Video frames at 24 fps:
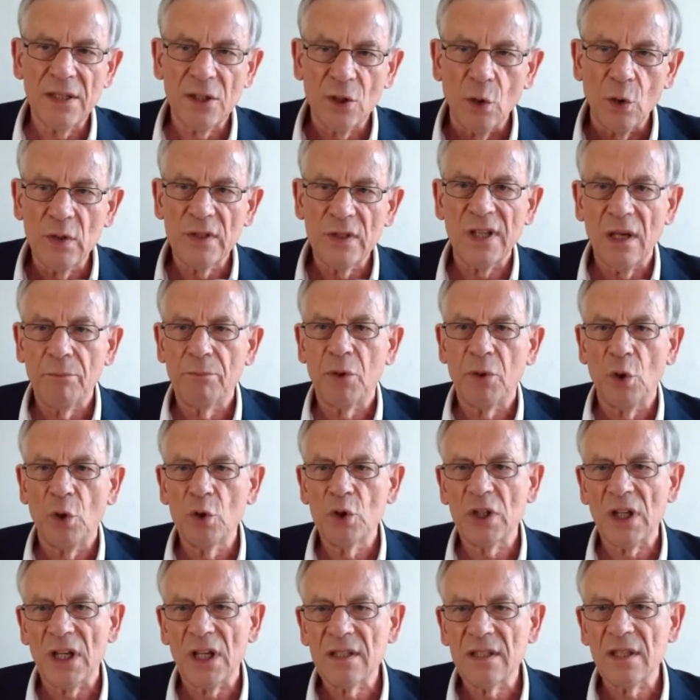So they
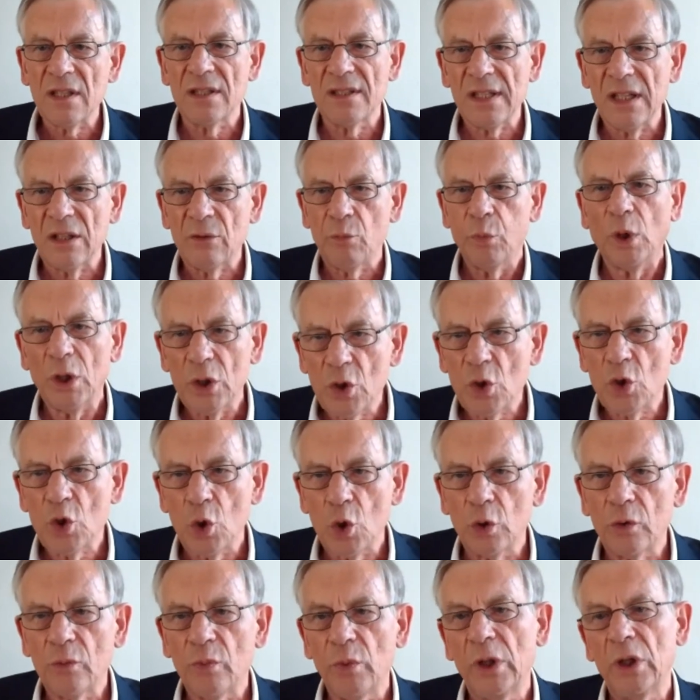approached us and said, what
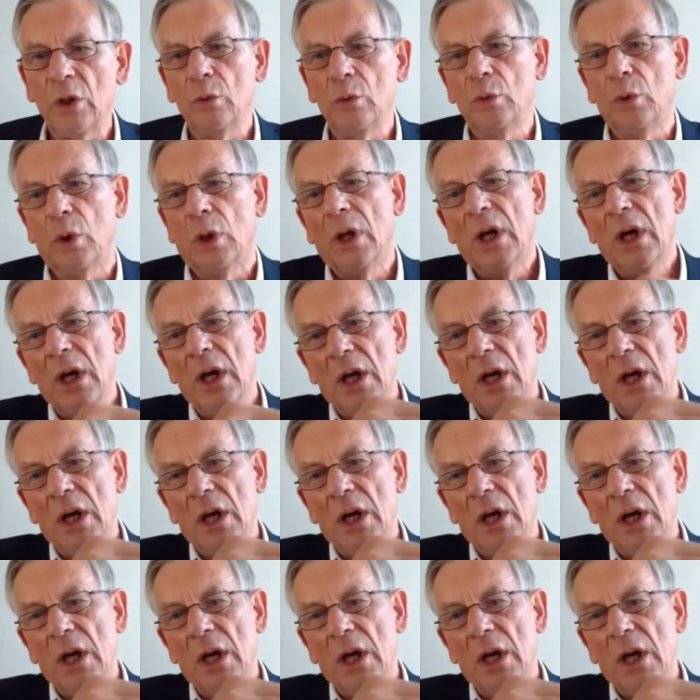should we do?